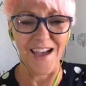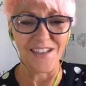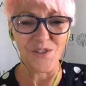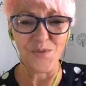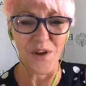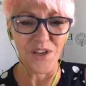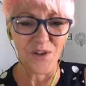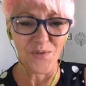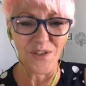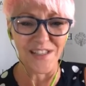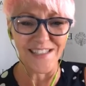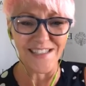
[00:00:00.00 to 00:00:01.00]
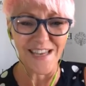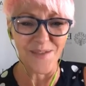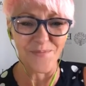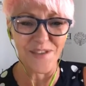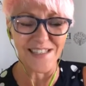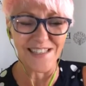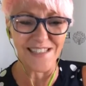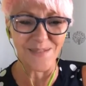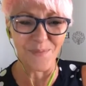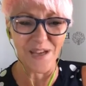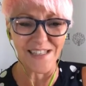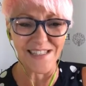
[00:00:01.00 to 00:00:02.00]
run your real estate business,
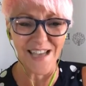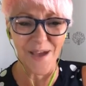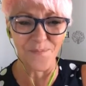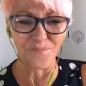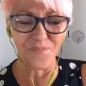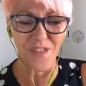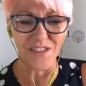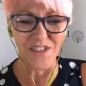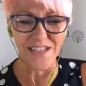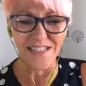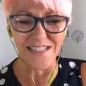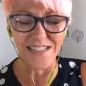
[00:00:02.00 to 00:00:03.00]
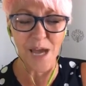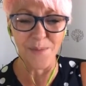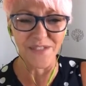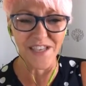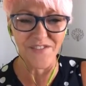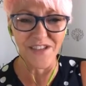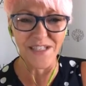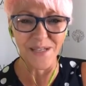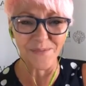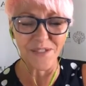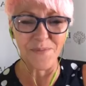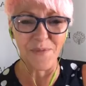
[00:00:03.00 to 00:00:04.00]
but these time-saving
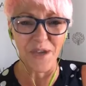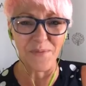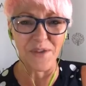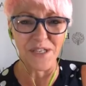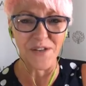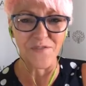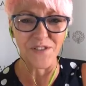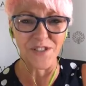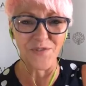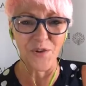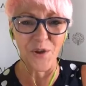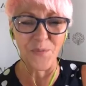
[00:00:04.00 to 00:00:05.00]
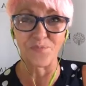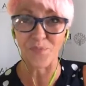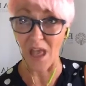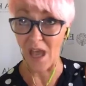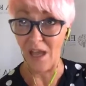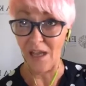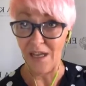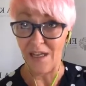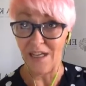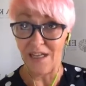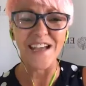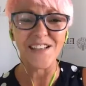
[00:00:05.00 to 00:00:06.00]
tips can make a big difference for you.
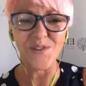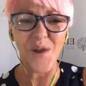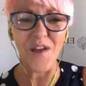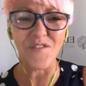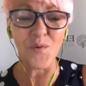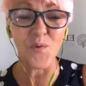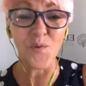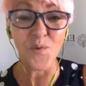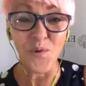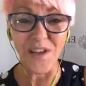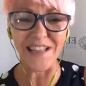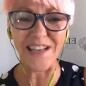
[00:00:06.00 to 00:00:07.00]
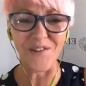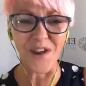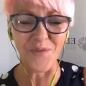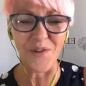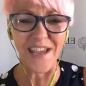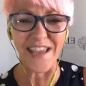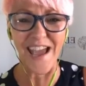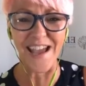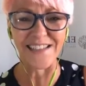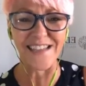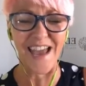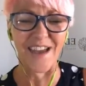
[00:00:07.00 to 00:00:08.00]
So have a really great
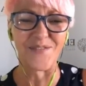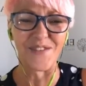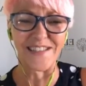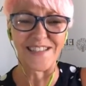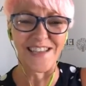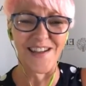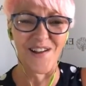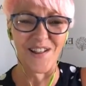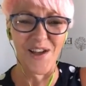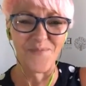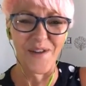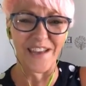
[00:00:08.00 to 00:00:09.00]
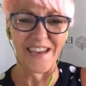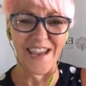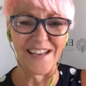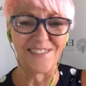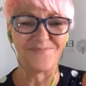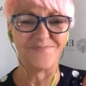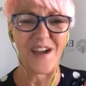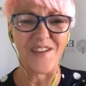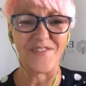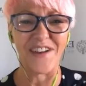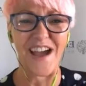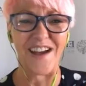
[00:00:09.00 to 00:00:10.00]
weekend, and we'll see you all on Monday. Bye
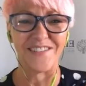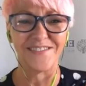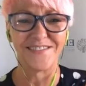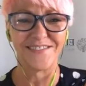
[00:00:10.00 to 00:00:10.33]
for now.